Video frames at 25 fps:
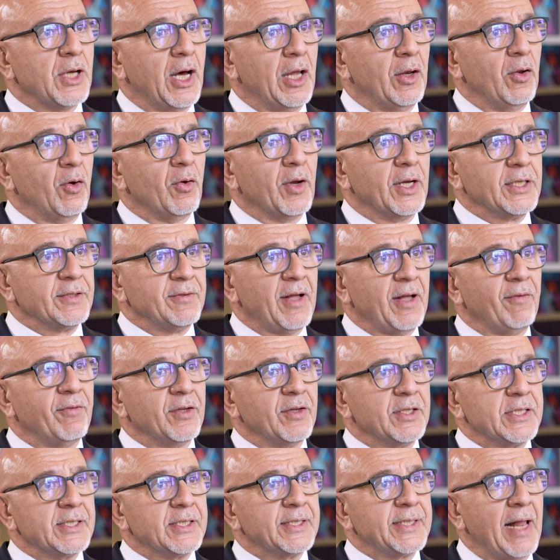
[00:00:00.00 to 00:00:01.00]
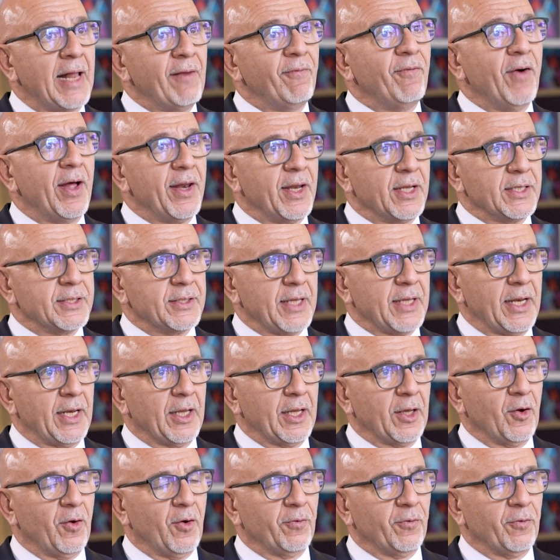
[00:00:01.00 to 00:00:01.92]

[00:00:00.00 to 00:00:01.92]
along as well with a self-understanding